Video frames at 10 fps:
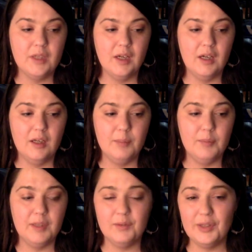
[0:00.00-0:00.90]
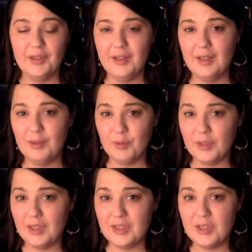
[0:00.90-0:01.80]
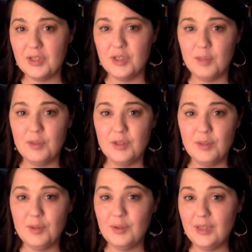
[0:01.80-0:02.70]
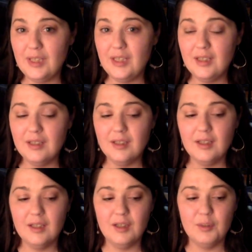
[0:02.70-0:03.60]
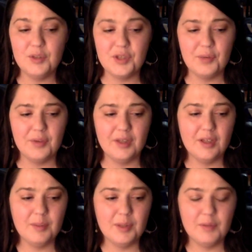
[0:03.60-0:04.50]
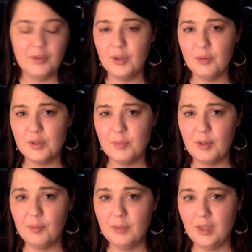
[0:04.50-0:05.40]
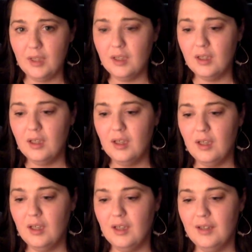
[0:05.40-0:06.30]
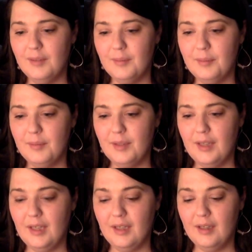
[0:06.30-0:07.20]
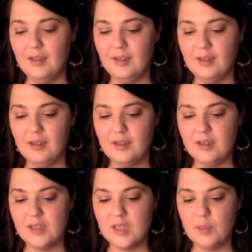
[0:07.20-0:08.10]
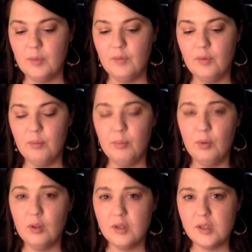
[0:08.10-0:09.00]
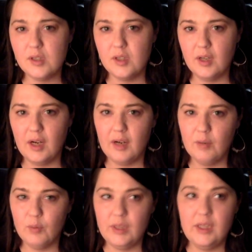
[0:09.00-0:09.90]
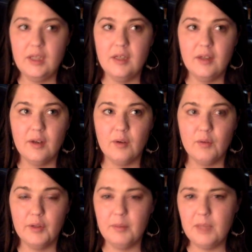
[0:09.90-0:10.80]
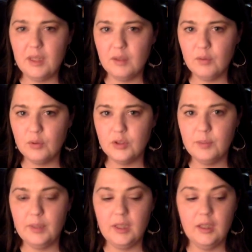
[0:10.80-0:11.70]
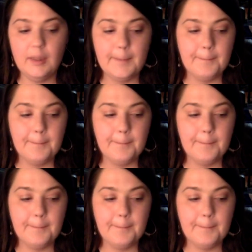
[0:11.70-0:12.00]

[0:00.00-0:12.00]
I really into the WWE, which I don't think anybody really knows about me, and some of the books that I read that are really meaningful to me,